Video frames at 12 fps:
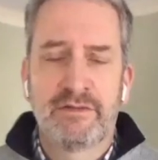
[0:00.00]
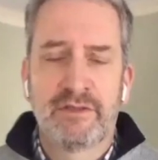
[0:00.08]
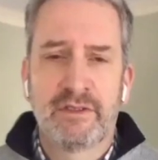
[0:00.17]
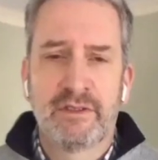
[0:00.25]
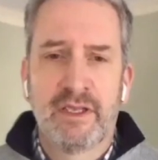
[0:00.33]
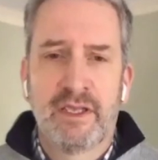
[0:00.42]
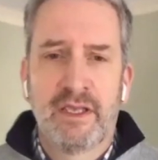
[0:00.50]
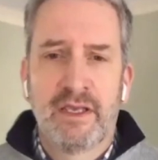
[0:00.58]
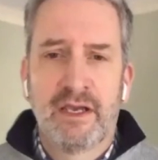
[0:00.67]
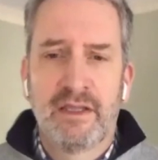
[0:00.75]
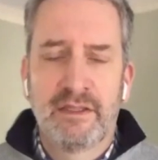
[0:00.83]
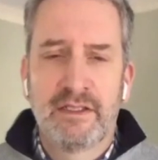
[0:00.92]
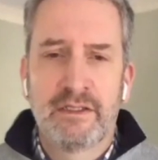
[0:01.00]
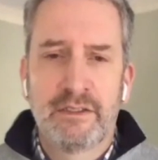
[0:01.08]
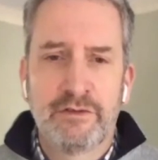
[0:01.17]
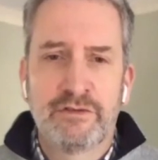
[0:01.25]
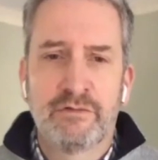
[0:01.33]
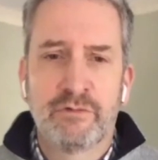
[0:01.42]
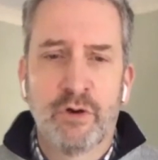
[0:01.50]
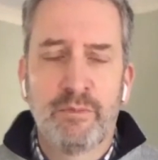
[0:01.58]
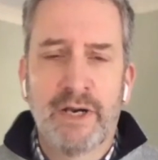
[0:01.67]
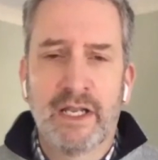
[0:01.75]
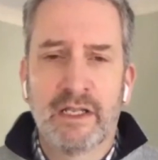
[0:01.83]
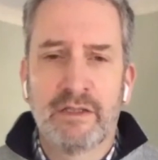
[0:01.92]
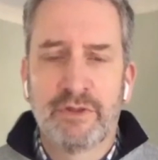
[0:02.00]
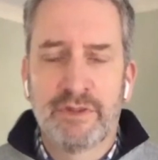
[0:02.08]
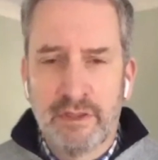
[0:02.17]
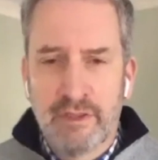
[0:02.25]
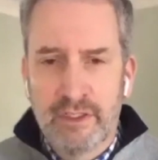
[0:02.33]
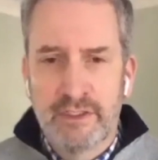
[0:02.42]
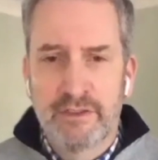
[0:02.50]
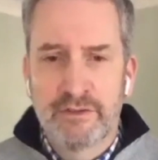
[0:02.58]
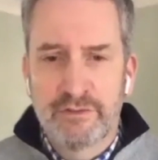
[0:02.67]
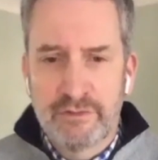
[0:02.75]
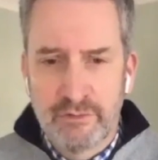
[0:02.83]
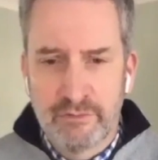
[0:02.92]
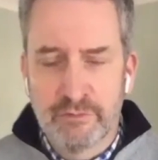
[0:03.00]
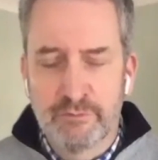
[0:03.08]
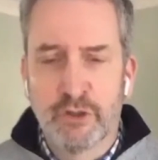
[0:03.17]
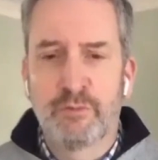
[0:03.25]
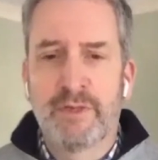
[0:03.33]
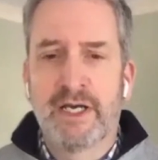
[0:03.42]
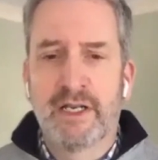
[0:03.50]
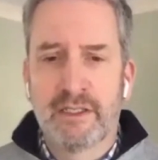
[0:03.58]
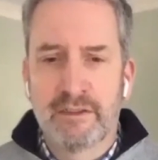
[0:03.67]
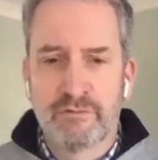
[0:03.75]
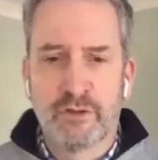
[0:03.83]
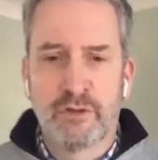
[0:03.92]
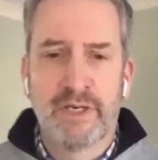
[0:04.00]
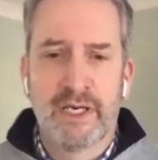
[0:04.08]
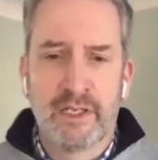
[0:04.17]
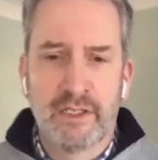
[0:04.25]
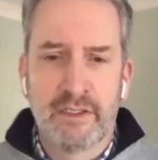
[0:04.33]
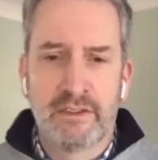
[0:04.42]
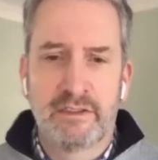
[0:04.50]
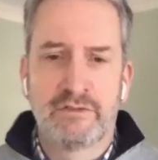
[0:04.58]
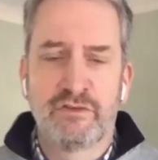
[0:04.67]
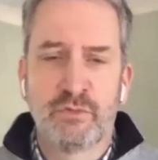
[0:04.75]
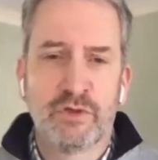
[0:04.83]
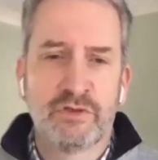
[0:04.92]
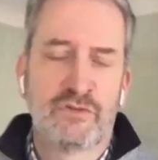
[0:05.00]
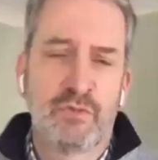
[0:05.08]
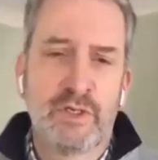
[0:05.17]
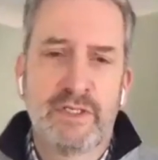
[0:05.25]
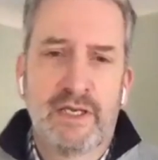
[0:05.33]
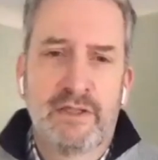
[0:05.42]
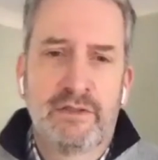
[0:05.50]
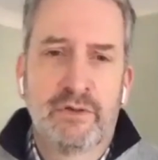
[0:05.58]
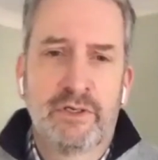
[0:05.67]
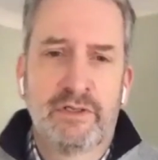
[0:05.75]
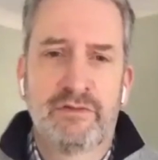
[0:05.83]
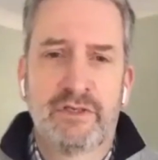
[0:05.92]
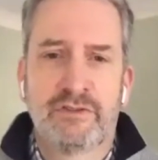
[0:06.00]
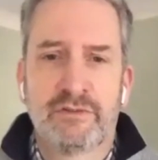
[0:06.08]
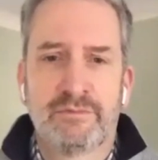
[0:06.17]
And I think leaders can role model it with other leaders who can role model it, and it just works its way down the organization.